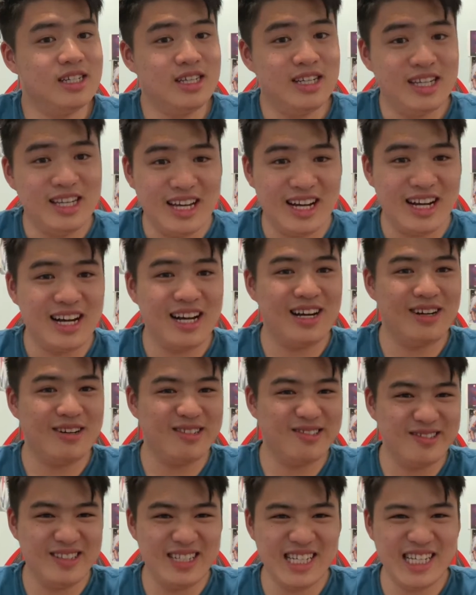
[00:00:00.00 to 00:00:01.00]
Yeah,
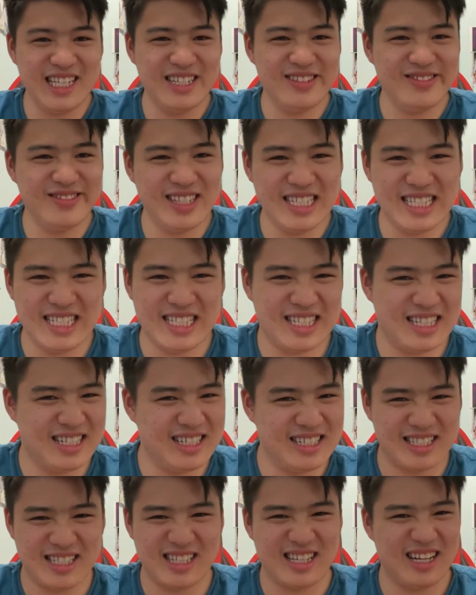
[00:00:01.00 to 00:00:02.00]
we
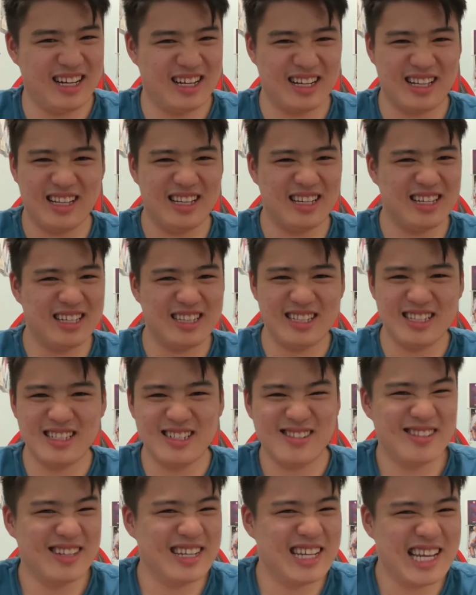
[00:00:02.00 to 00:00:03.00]
still suck. Like,
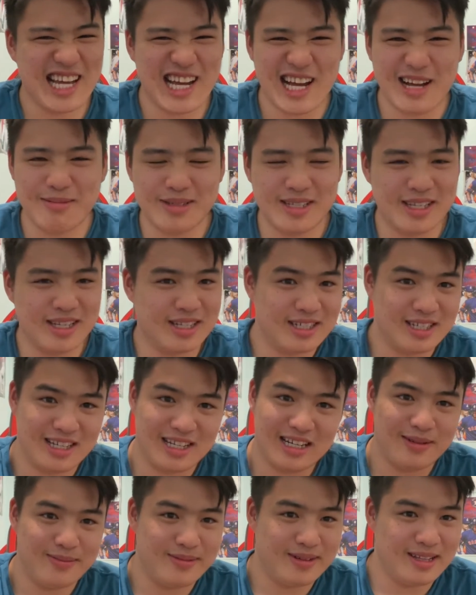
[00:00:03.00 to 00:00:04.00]
this recap's just
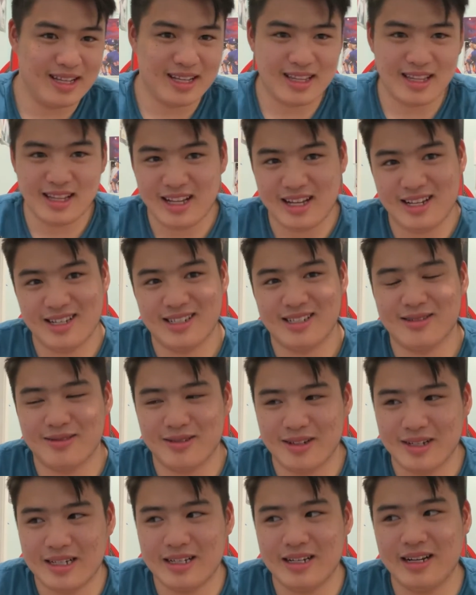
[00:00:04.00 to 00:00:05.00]
gonna be like the last
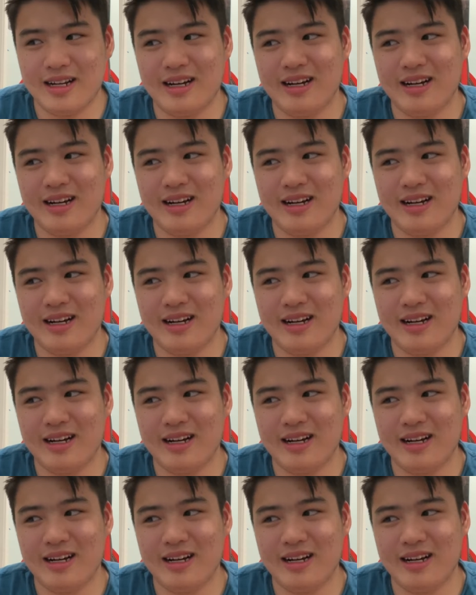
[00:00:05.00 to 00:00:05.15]
one.